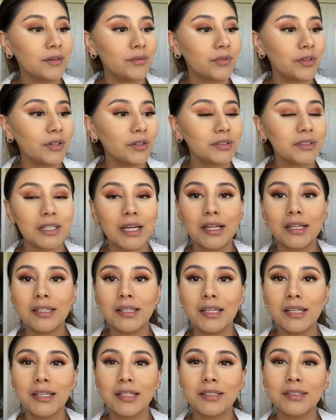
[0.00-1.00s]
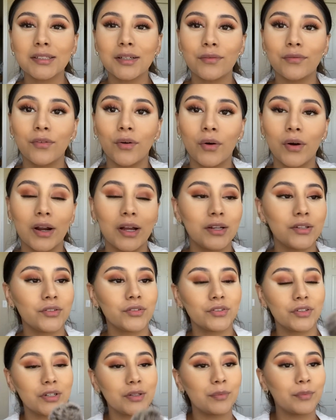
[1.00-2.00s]
Real Techniques
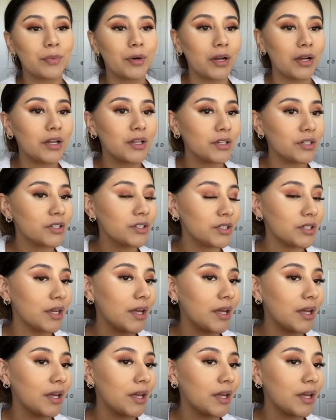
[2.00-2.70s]
400 brush,